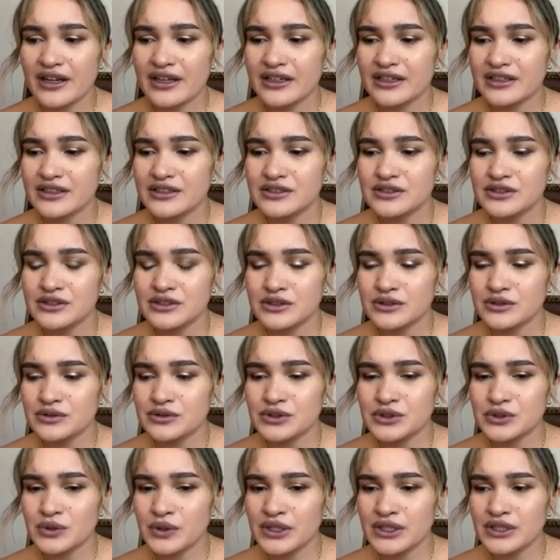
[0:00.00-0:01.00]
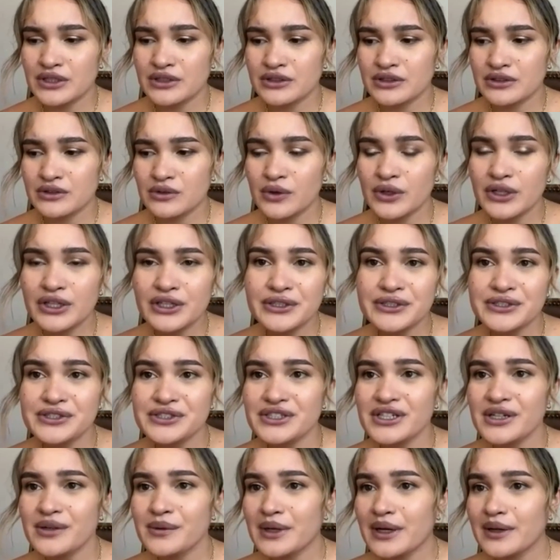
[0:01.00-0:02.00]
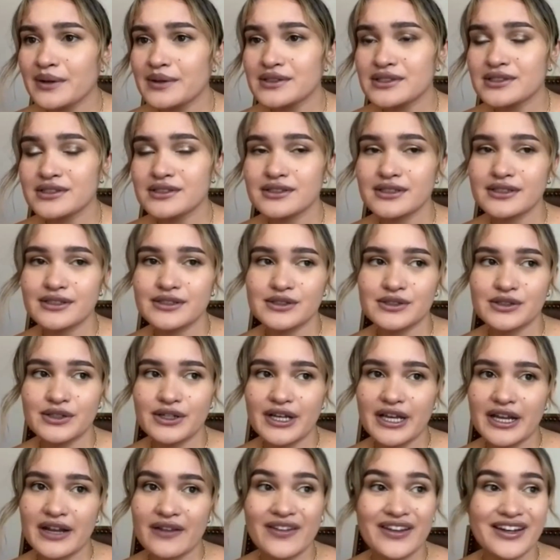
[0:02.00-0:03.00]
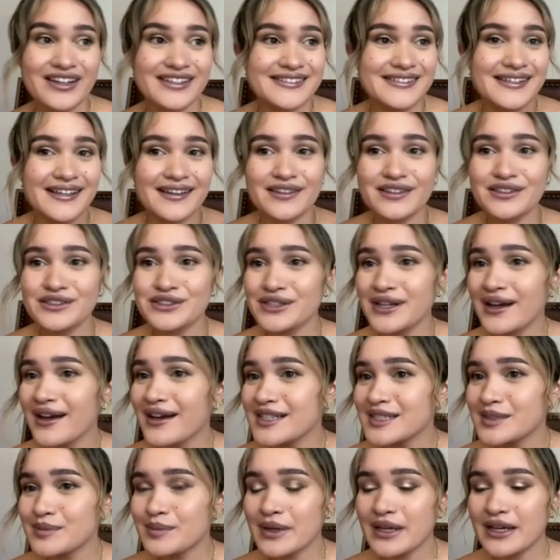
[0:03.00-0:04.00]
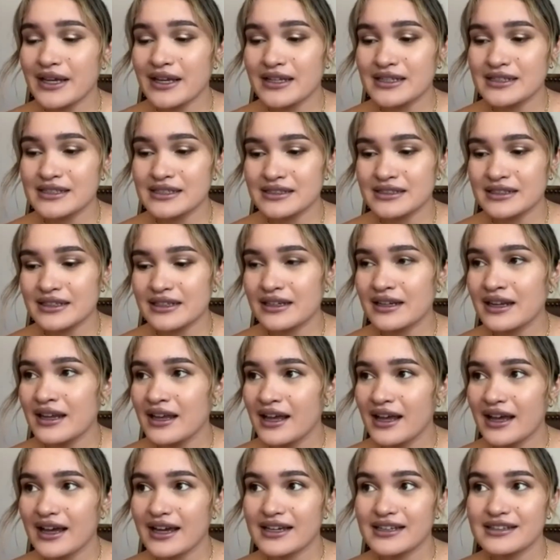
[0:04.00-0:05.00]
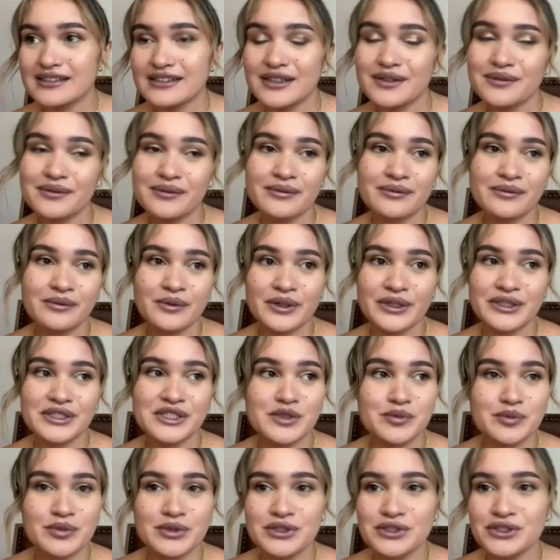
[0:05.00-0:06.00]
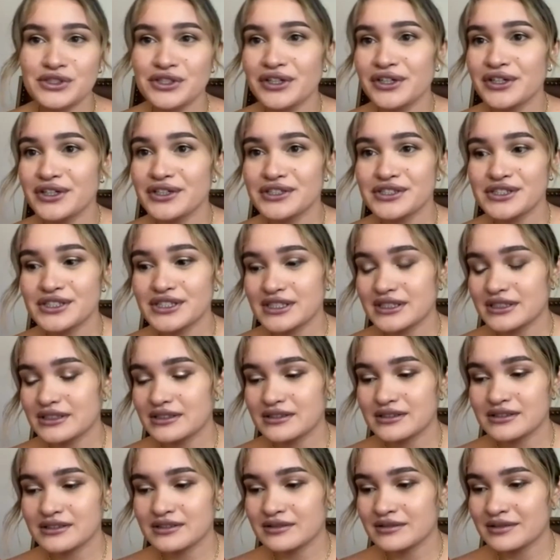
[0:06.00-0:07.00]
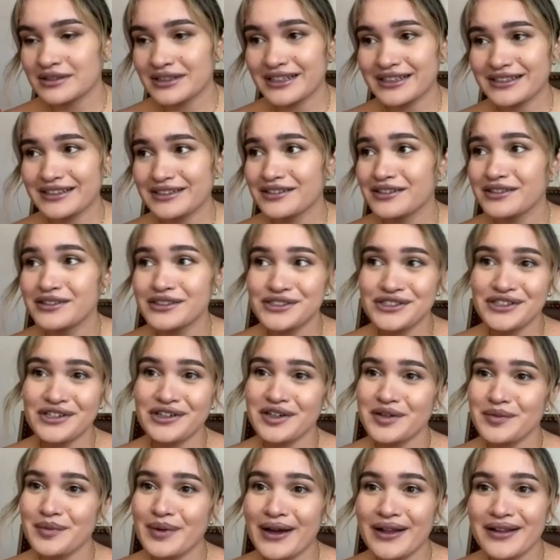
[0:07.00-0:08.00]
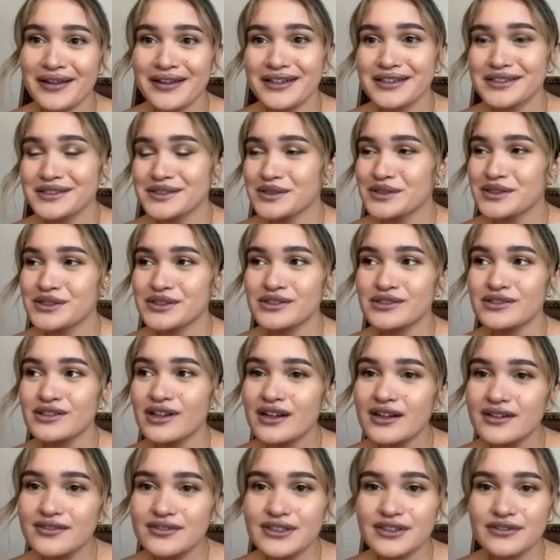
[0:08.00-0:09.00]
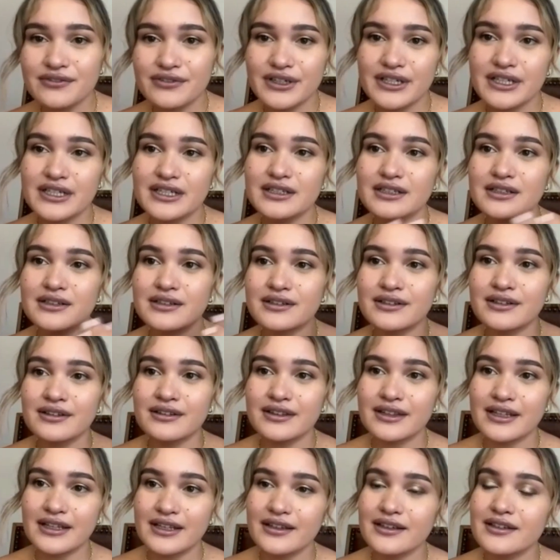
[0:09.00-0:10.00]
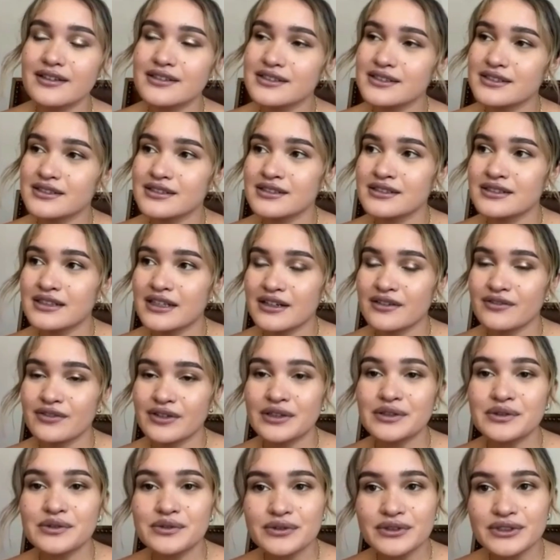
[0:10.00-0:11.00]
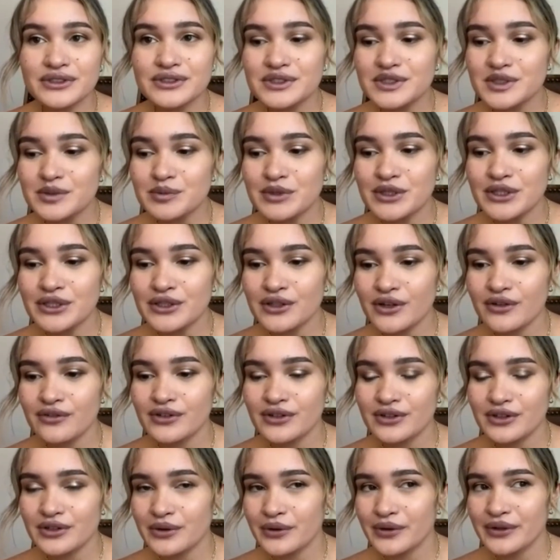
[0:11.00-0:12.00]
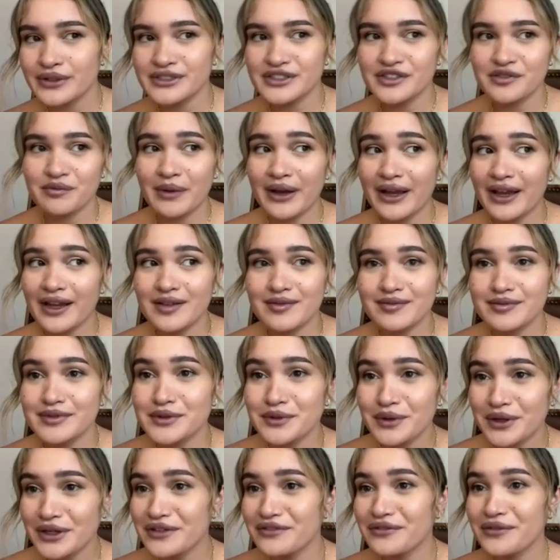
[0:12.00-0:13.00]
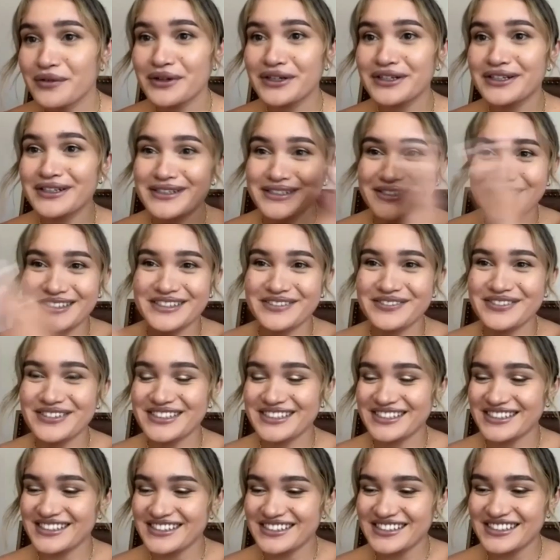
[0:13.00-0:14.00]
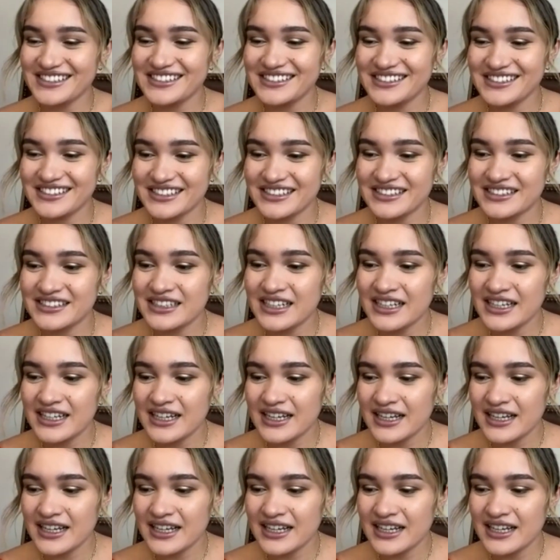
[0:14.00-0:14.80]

I, you know, joined orchestra when I was in sixth grade, and then I sang in the jazz band, and then I led worship in church, and then I did collegiate a cappella. So there's a lot of different things that have influenced me over the course of my 24 years of existence, and